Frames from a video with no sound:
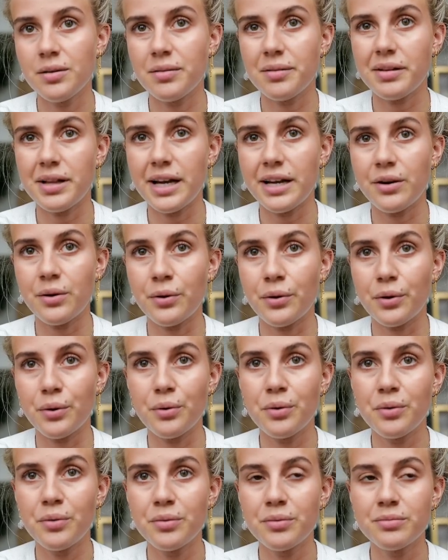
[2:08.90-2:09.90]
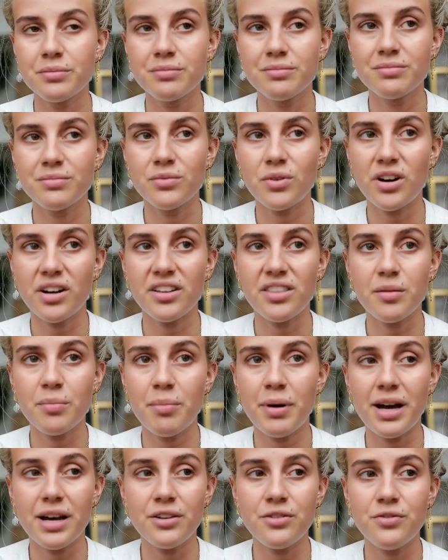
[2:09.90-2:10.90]
I don't know, write a
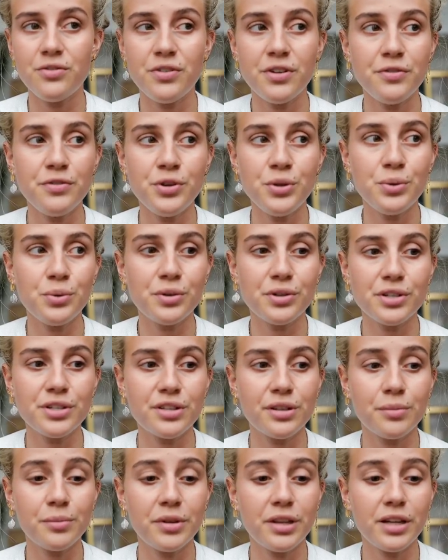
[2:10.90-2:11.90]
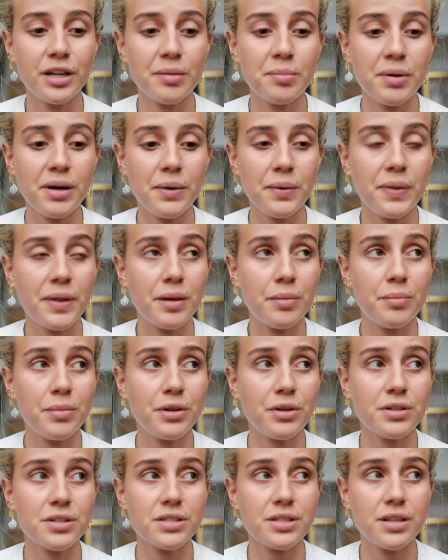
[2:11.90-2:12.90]
bad review or something about them
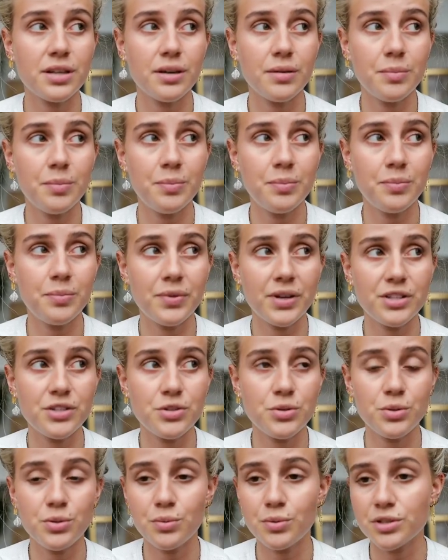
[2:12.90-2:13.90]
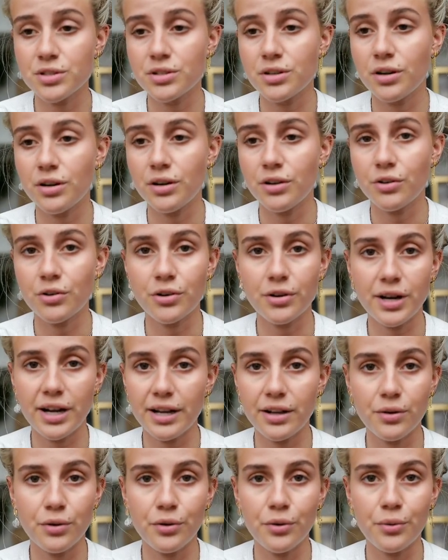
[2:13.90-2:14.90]
because the tattoo was gone, or I
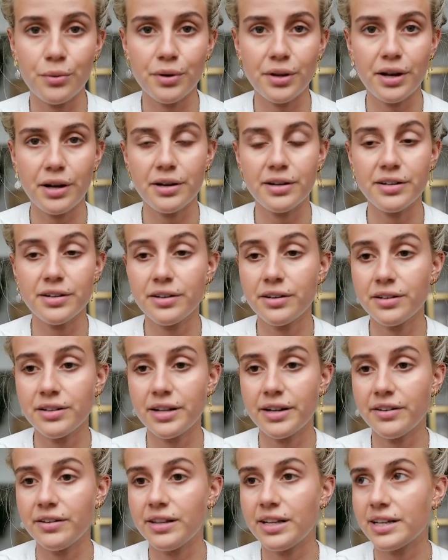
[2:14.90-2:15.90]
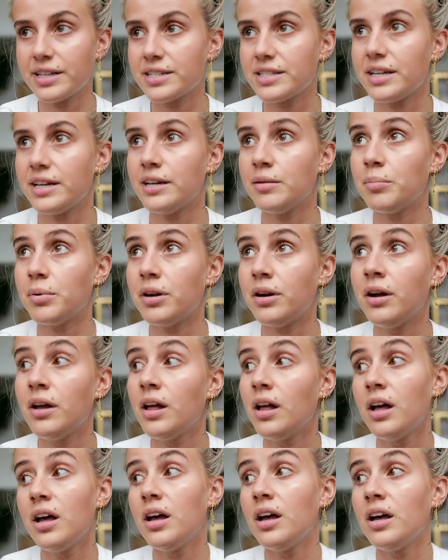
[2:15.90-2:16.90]
don't know what they're like saying, but
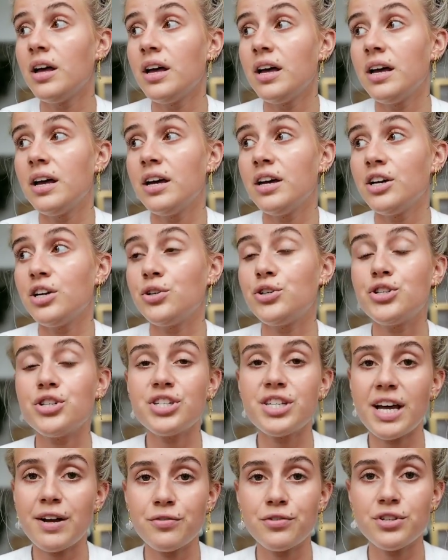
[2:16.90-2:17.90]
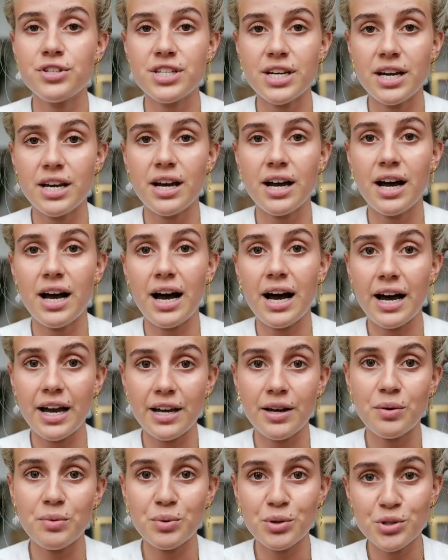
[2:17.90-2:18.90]
you just have to say,
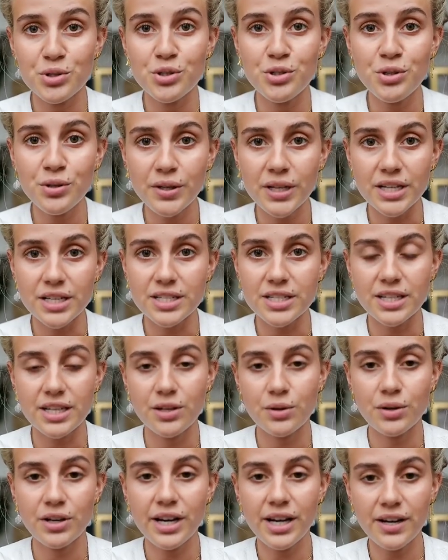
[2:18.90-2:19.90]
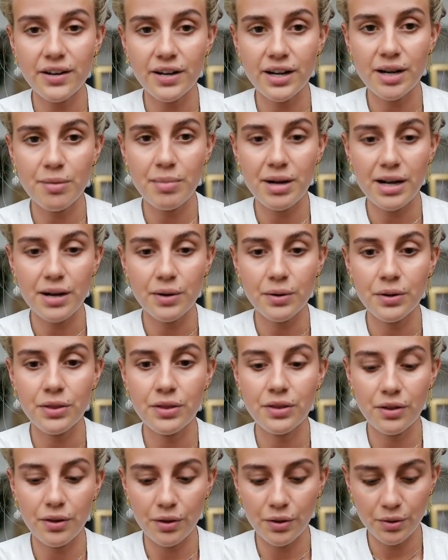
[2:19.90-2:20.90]
I want to do this, and I don't care
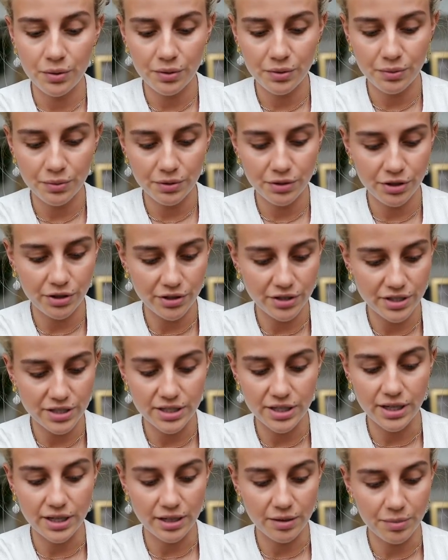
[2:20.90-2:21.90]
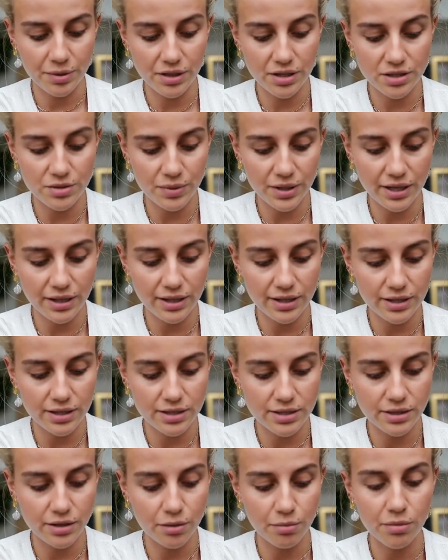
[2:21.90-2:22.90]
about what you're saying. Because when I did this
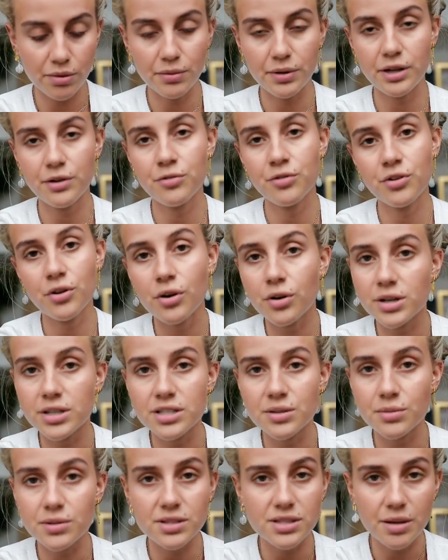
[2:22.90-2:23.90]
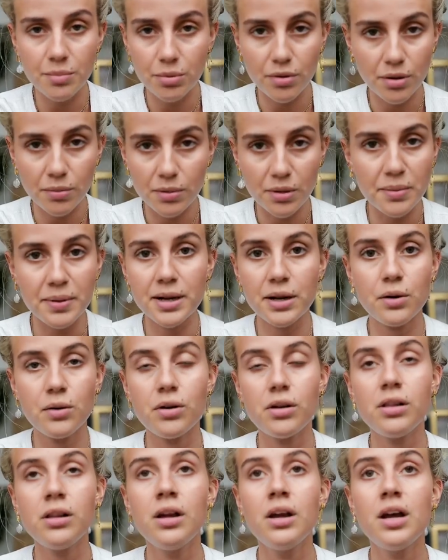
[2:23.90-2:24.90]
in Cambodia, of course it wasn't a problem at
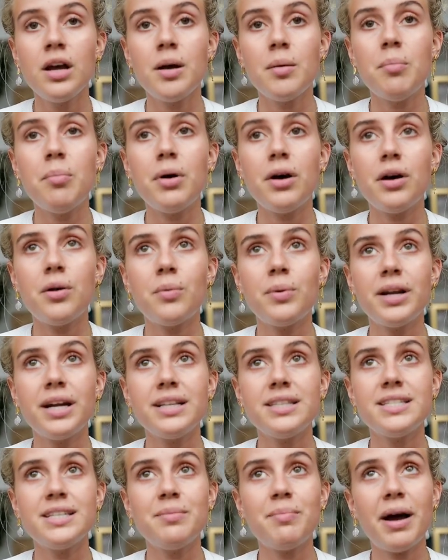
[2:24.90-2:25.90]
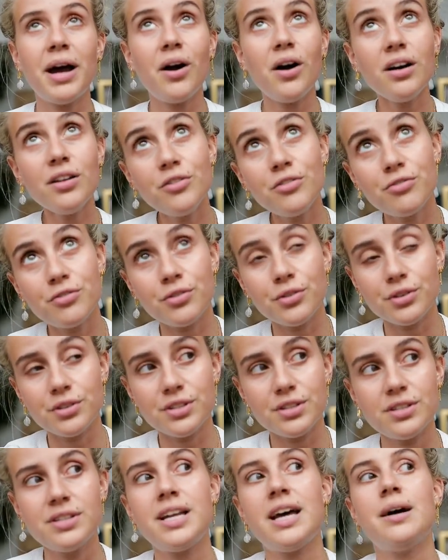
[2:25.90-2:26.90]
all, but when I did my other
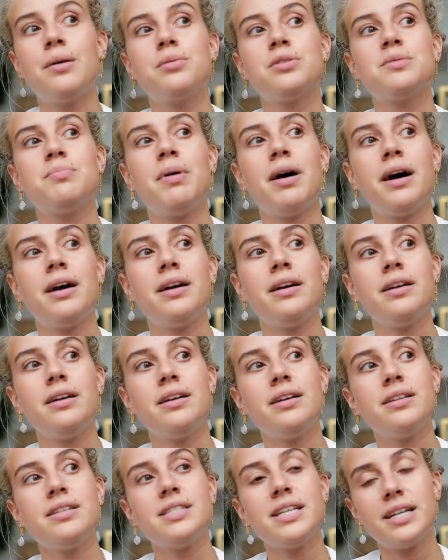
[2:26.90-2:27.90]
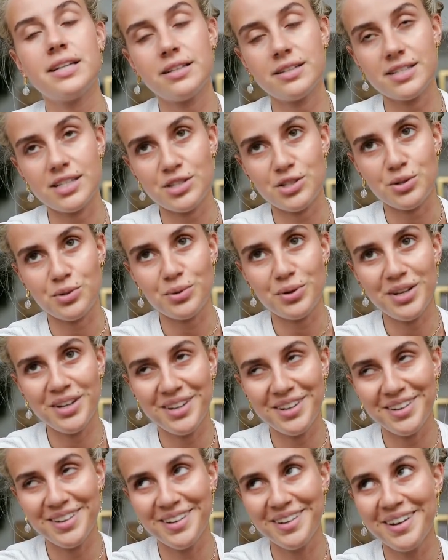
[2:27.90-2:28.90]
foot, that was my second tattoo,
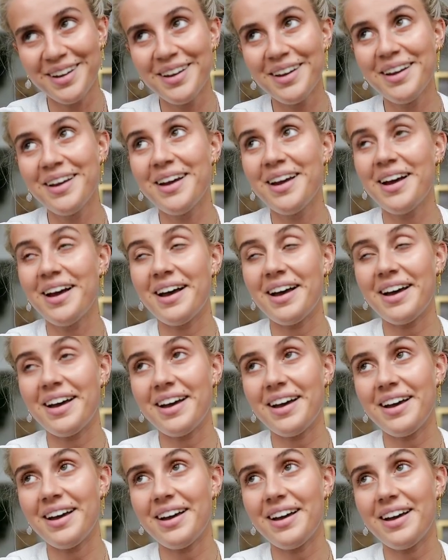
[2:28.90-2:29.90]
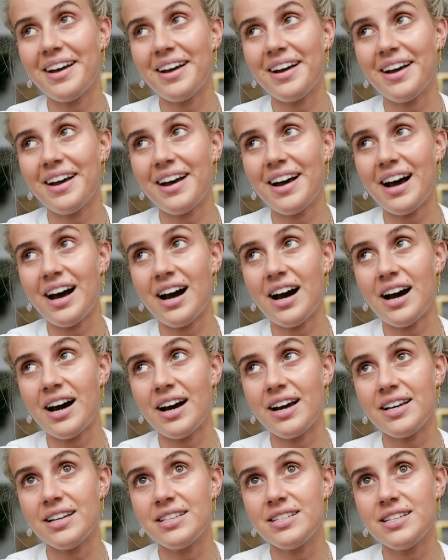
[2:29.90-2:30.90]

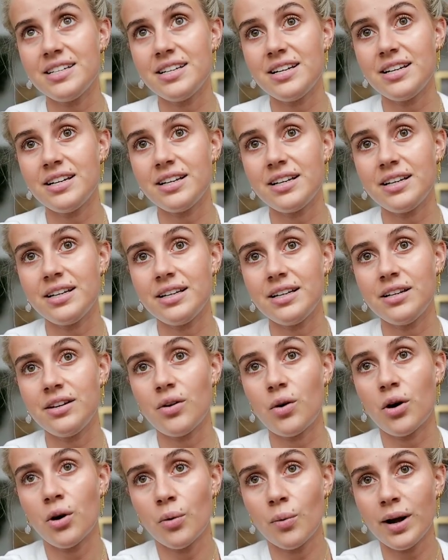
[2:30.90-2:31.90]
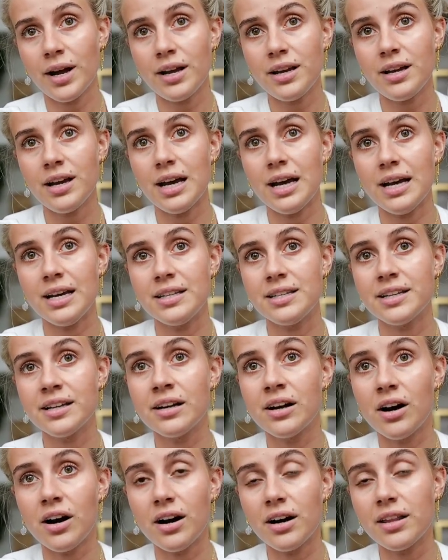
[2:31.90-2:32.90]
I did it in Norway, and the
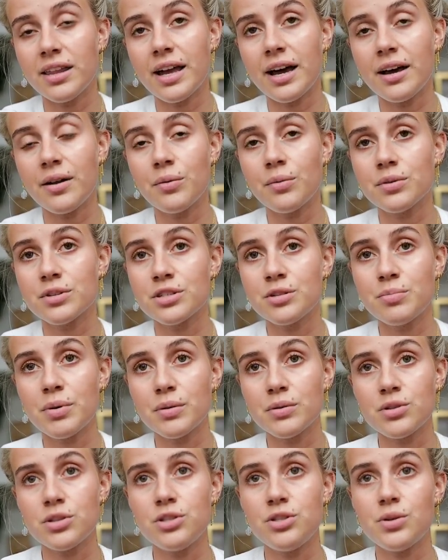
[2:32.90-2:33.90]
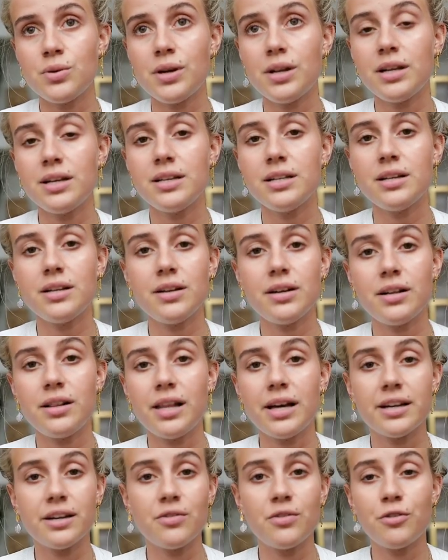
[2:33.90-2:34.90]
guy that was supposed to do it, he
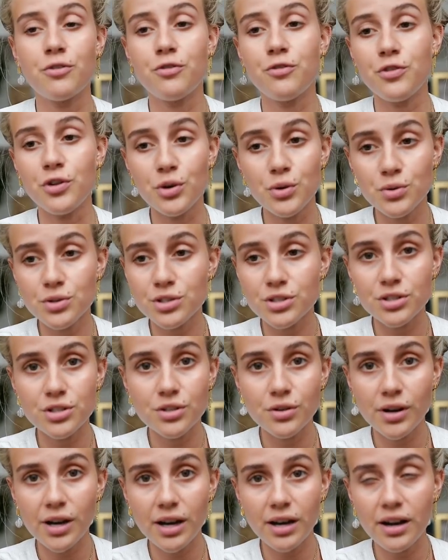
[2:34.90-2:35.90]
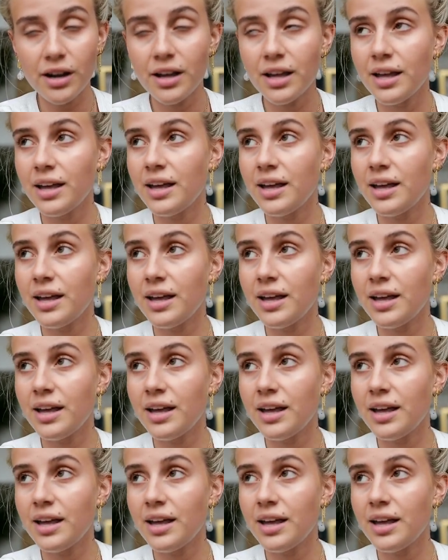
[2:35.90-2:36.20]
like refused to do it.